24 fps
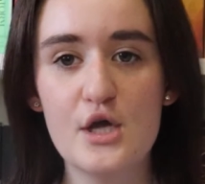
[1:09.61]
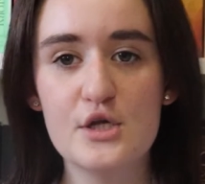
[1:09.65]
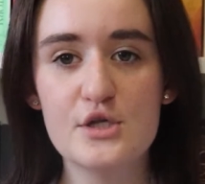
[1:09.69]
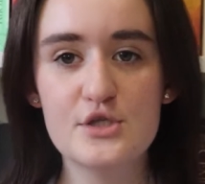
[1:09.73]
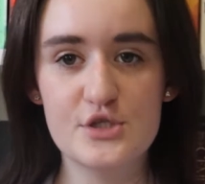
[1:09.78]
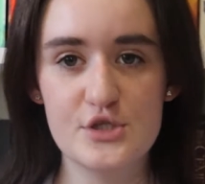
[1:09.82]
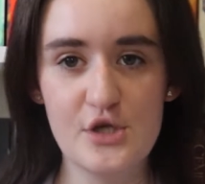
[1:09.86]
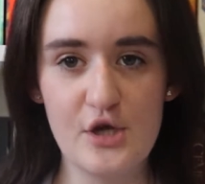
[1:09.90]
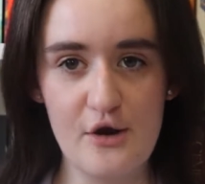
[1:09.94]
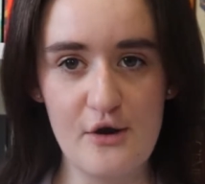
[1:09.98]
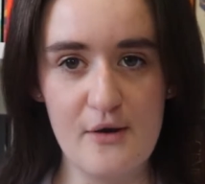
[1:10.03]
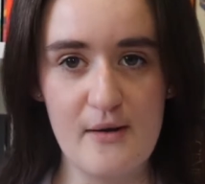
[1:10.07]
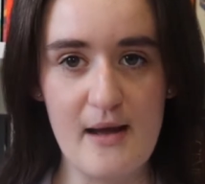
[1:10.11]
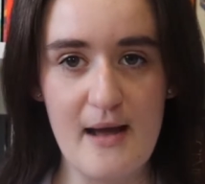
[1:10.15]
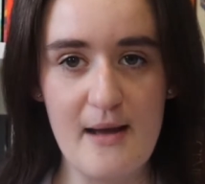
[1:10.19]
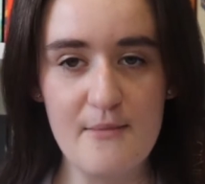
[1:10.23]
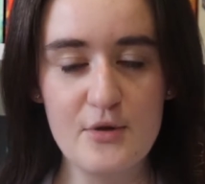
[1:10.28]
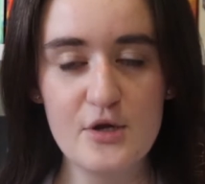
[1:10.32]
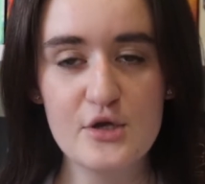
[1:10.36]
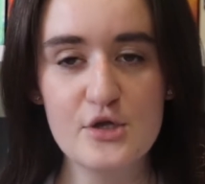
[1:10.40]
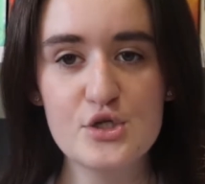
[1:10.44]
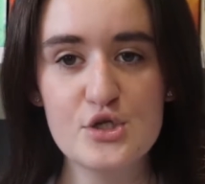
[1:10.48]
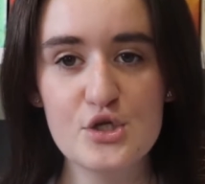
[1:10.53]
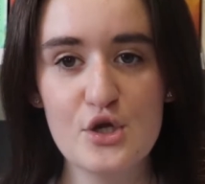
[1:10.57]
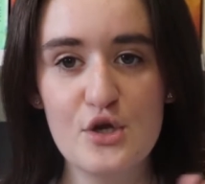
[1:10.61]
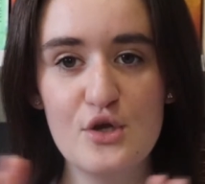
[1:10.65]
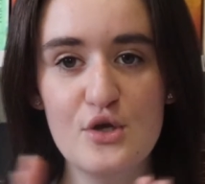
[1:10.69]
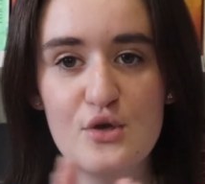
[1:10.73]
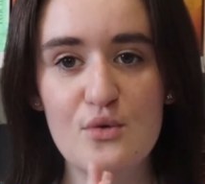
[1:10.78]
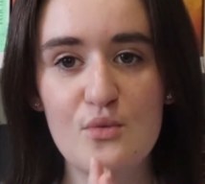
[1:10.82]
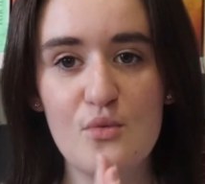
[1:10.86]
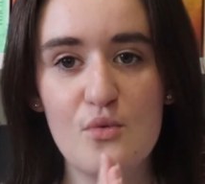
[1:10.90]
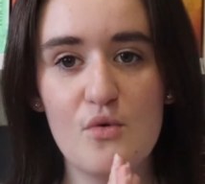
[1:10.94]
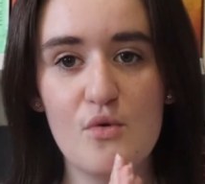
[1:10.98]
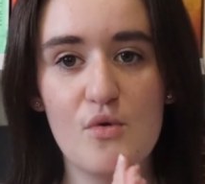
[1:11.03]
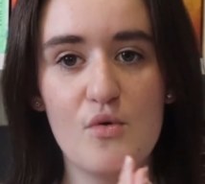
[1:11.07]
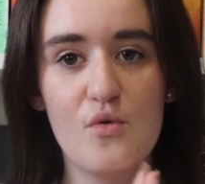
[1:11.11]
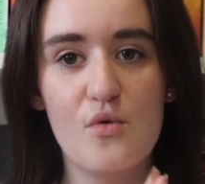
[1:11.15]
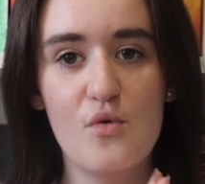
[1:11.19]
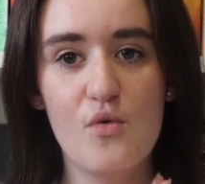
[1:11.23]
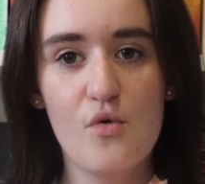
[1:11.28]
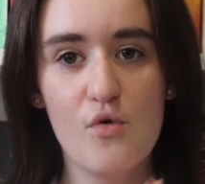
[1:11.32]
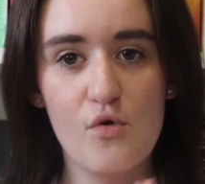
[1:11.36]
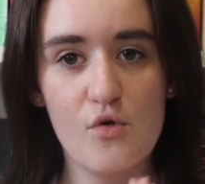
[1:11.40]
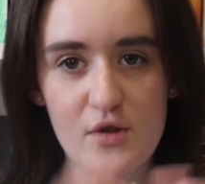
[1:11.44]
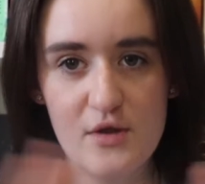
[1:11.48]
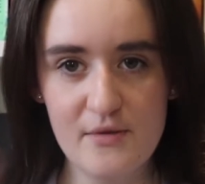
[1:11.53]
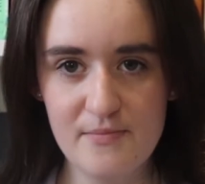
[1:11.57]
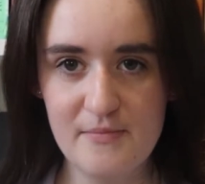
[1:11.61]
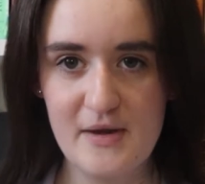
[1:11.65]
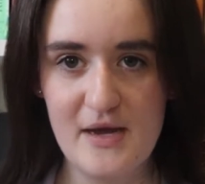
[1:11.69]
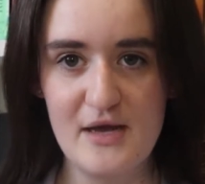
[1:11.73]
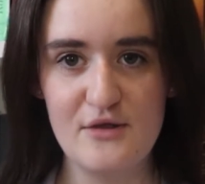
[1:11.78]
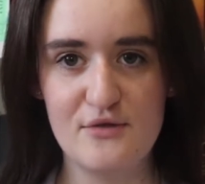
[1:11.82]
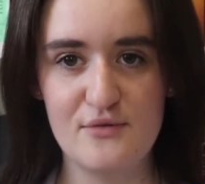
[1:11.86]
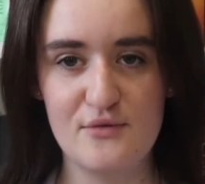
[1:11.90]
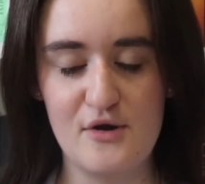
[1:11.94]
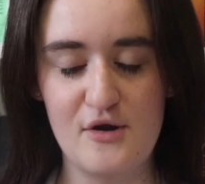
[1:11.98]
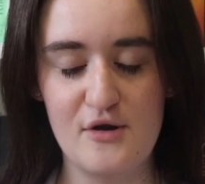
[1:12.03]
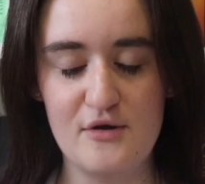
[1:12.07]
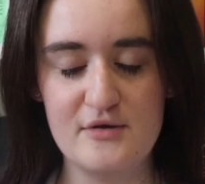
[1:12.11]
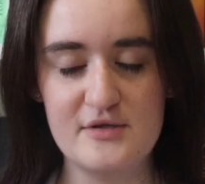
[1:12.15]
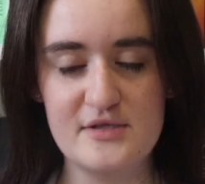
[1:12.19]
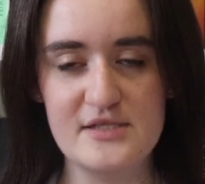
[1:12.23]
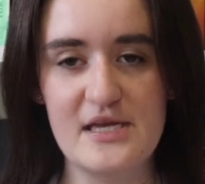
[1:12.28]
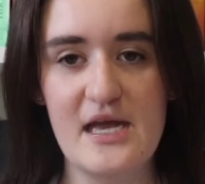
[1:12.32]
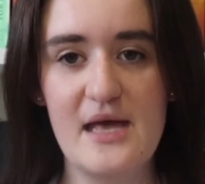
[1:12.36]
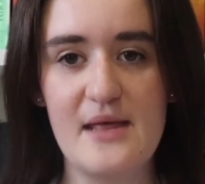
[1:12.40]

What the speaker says: So I'm going to show you all of my throws,